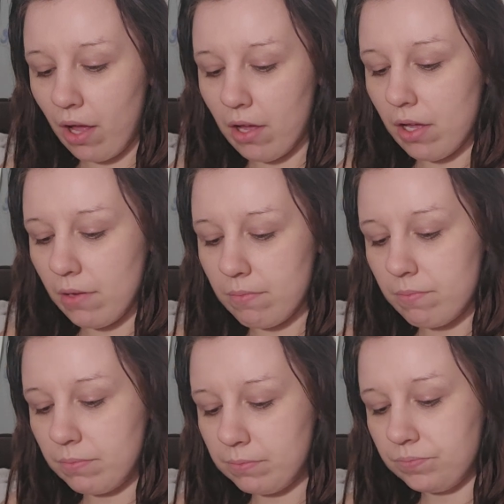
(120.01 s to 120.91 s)

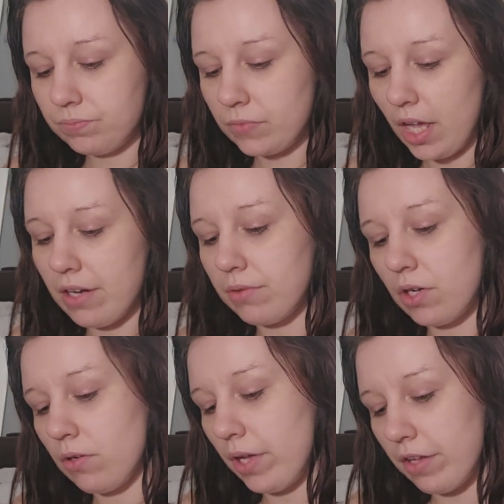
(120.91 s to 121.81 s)
I don't
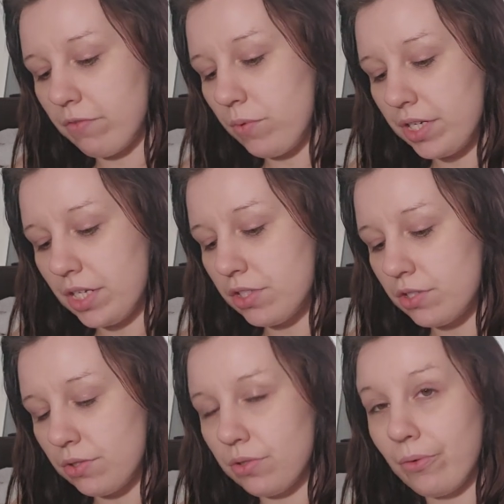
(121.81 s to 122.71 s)
know if we need
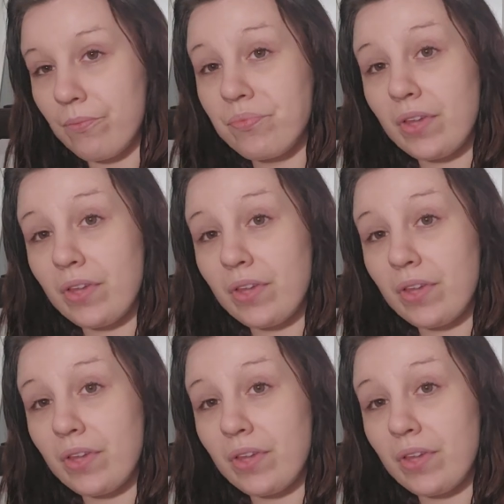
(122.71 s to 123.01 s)
to